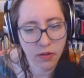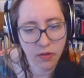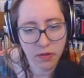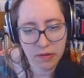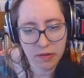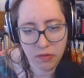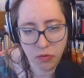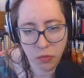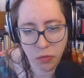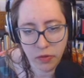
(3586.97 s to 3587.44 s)

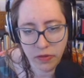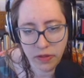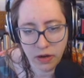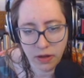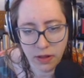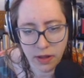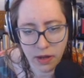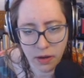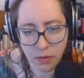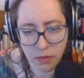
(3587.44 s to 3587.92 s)
is one that a
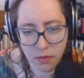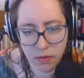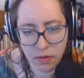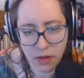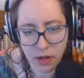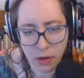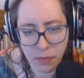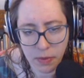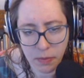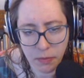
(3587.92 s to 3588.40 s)
lot
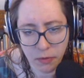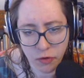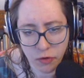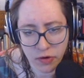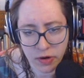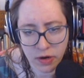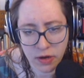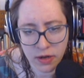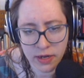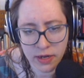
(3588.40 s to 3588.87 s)
of people
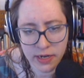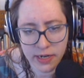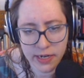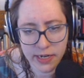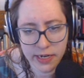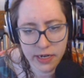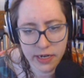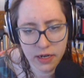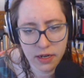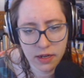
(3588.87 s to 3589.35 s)
draw
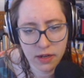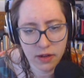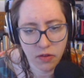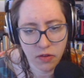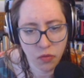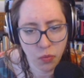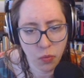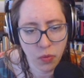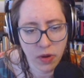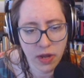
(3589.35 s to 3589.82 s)
on
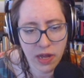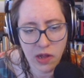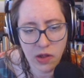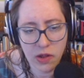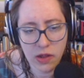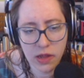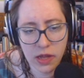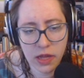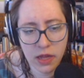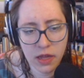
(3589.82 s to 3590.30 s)
as
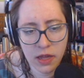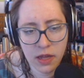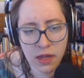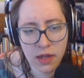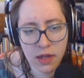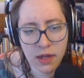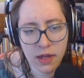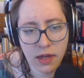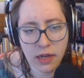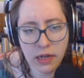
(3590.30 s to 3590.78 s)
well,
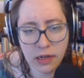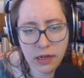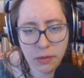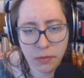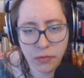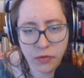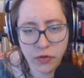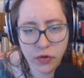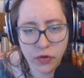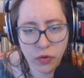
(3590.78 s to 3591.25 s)

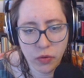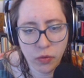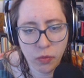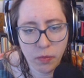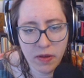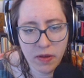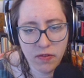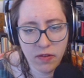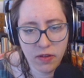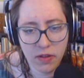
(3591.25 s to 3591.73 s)
to
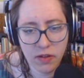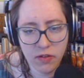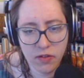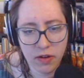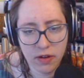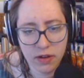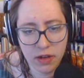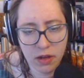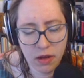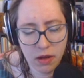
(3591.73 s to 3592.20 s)
basically
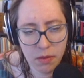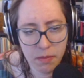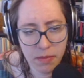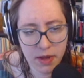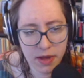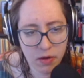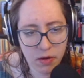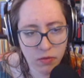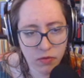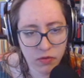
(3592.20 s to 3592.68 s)
talk
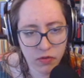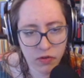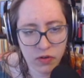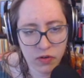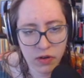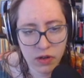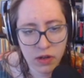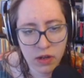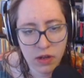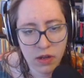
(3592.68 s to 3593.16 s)
about
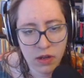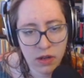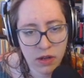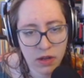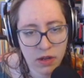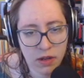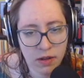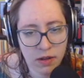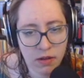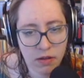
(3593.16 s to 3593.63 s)

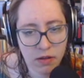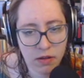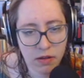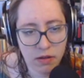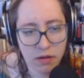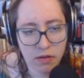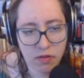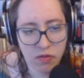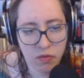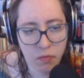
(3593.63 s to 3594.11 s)

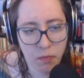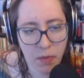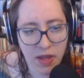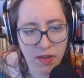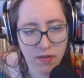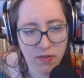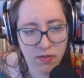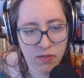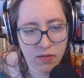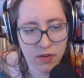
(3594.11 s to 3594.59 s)

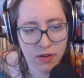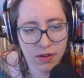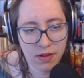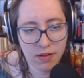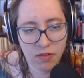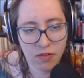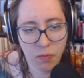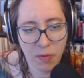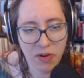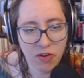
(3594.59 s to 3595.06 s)

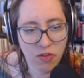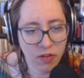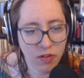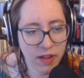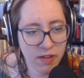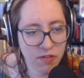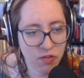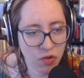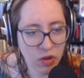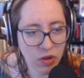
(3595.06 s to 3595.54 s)

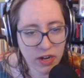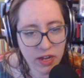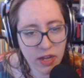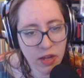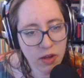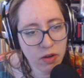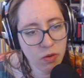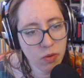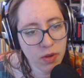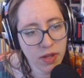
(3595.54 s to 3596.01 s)
spatialized
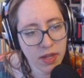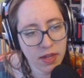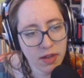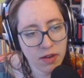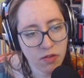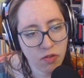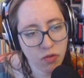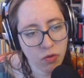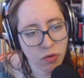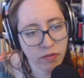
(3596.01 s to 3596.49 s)
audio
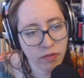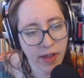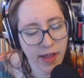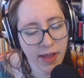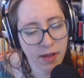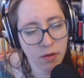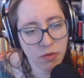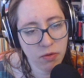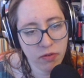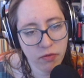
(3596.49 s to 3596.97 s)
and sort of
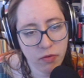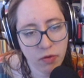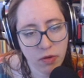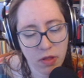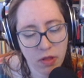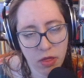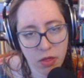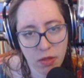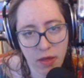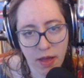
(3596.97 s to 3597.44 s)
how different
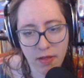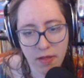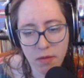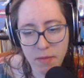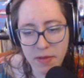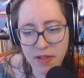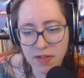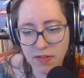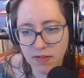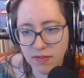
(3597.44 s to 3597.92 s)

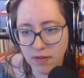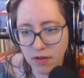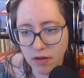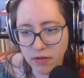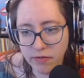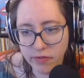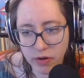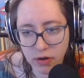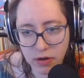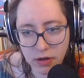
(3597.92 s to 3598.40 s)
elements
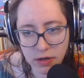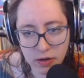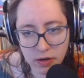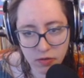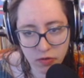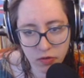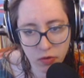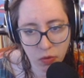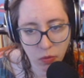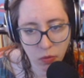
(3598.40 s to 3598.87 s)
of our
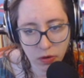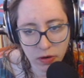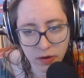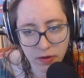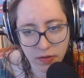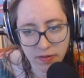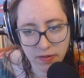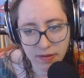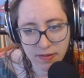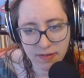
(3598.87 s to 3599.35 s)
score
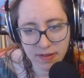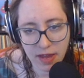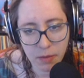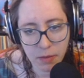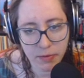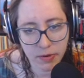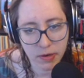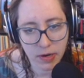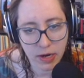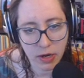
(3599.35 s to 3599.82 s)
and
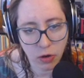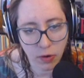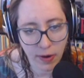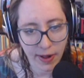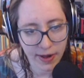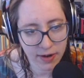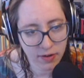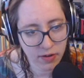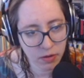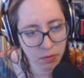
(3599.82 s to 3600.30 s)
soundscape are
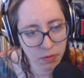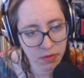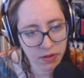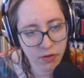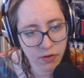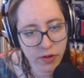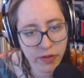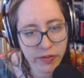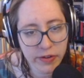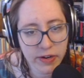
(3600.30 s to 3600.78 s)
interacting with
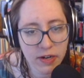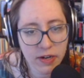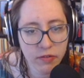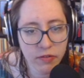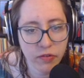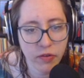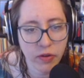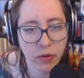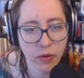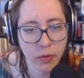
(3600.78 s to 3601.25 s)
each other.
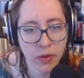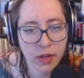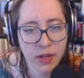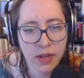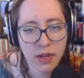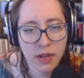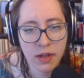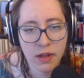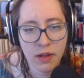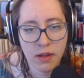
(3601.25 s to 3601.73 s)
So
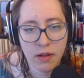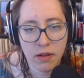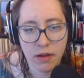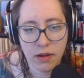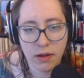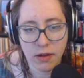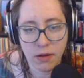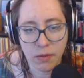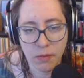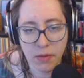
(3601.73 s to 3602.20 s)

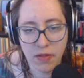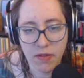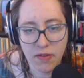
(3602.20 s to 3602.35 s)
in this